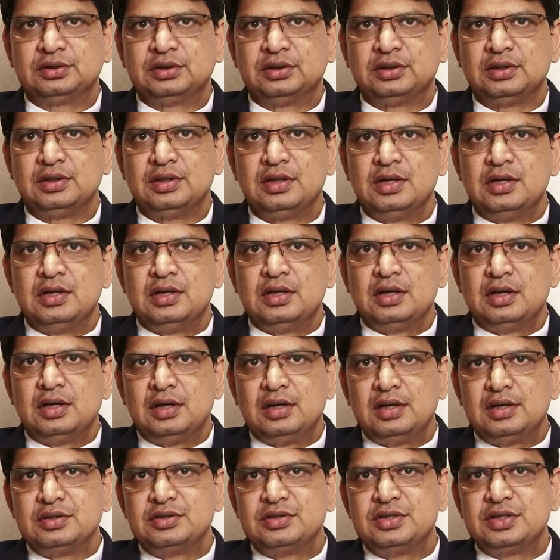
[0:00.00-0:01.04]

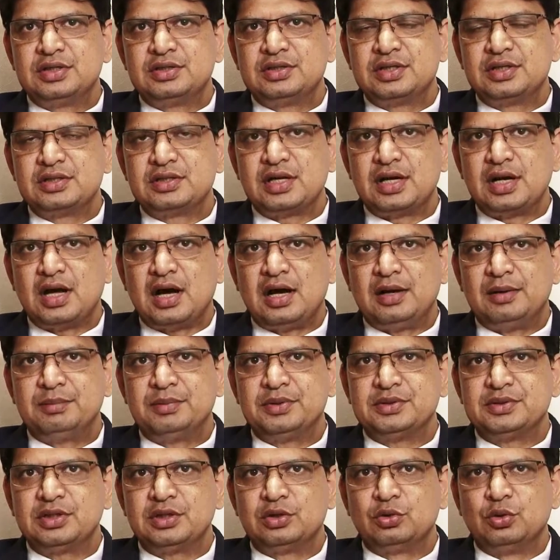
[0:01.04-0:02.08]

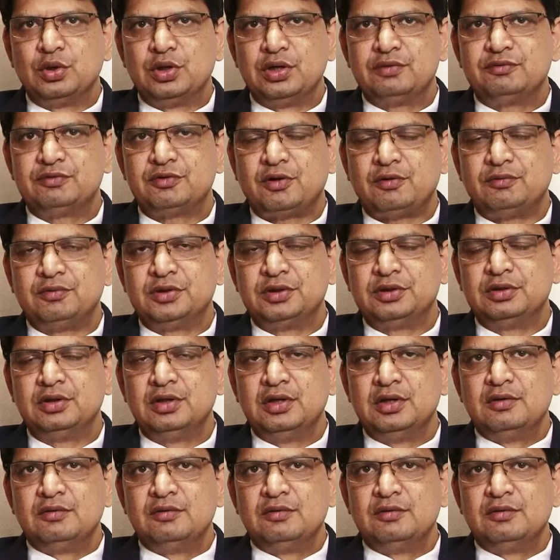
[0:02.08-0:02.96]
6.5% going forward